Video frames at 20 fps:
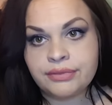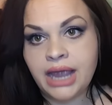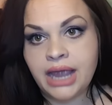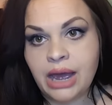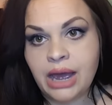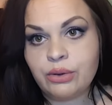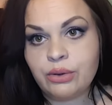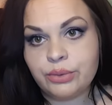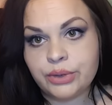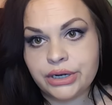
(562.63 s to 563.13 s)

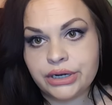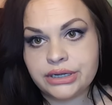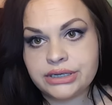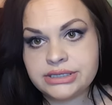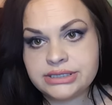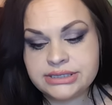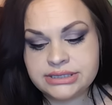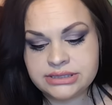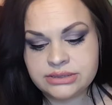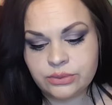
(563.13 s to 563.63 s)
how it
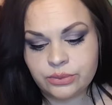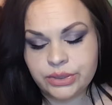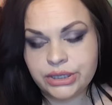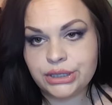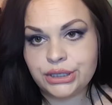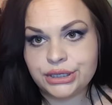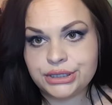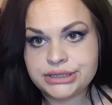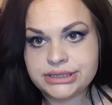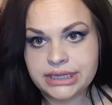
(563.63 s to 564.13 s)
works, what
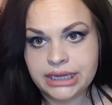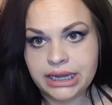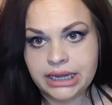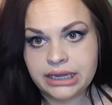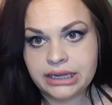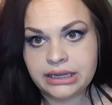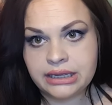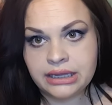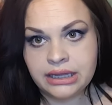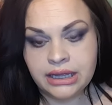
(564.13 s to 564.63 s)
it looks
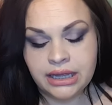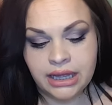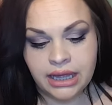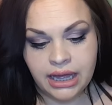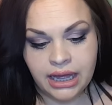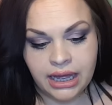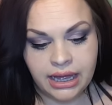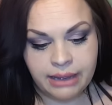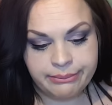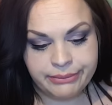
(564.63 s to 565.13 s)
like
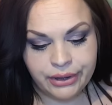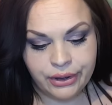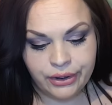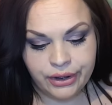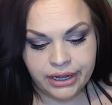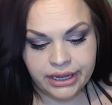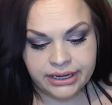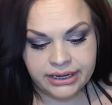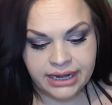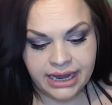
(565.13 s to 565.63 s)
um,
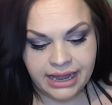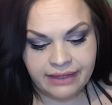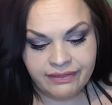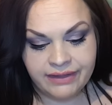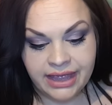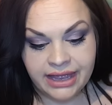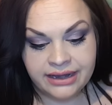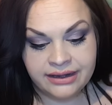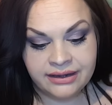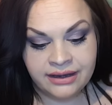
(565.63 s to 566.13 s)
on, and
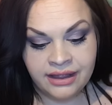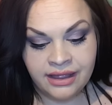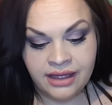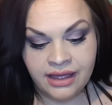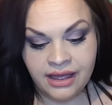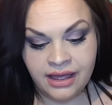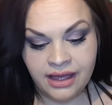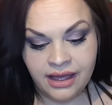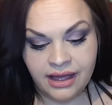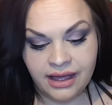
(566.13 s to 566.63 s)
then
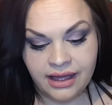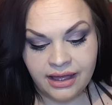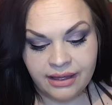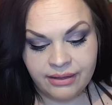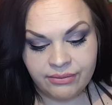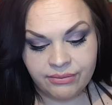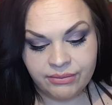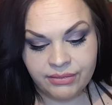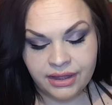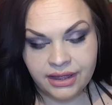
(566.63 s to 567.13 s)

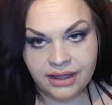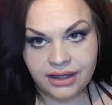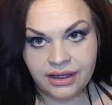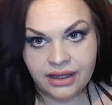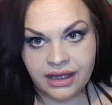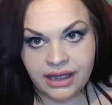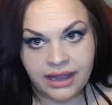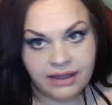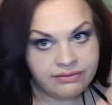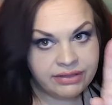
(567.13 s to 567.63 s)
um,
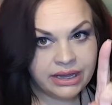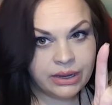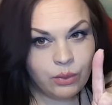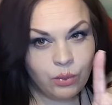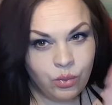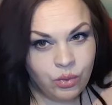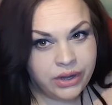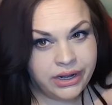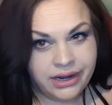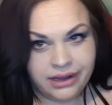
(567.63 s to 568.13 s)
I have like
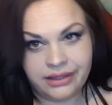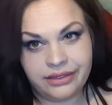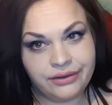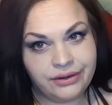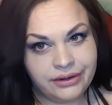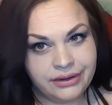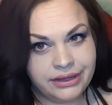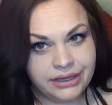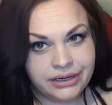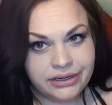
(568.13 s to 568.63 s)
one
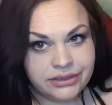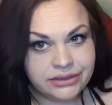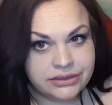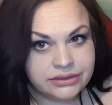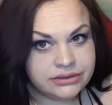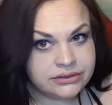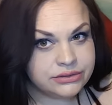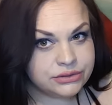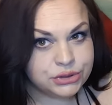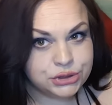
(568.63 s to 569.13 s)
other
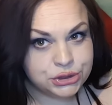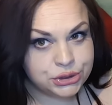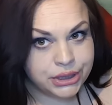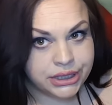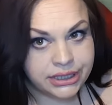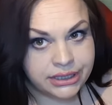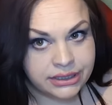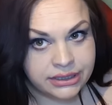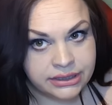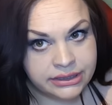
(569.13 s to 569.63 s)
little
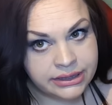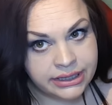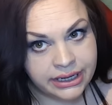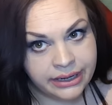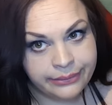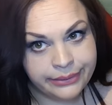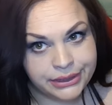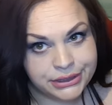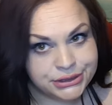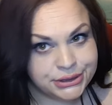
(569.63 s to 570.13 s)
trick that
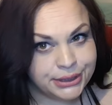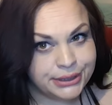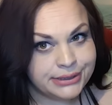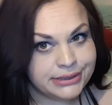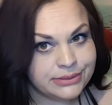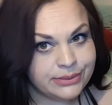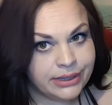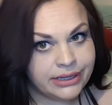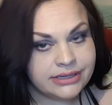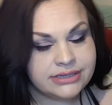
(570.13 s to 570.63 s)
I want to show you
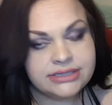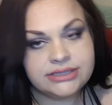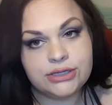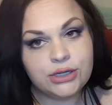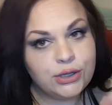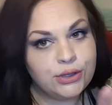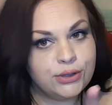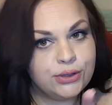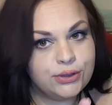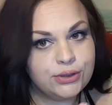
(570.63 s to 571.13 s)
as well.
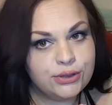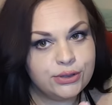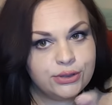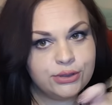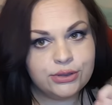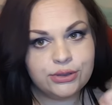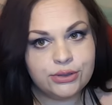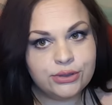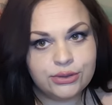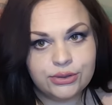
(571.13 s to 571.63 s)

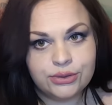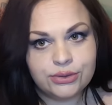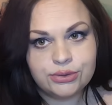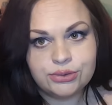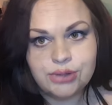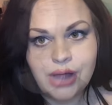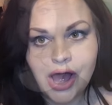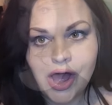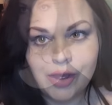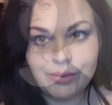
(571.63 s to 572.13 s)

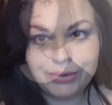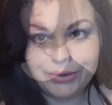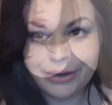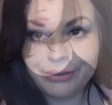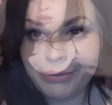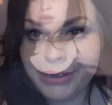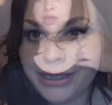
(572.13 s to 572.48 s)
So I'll be right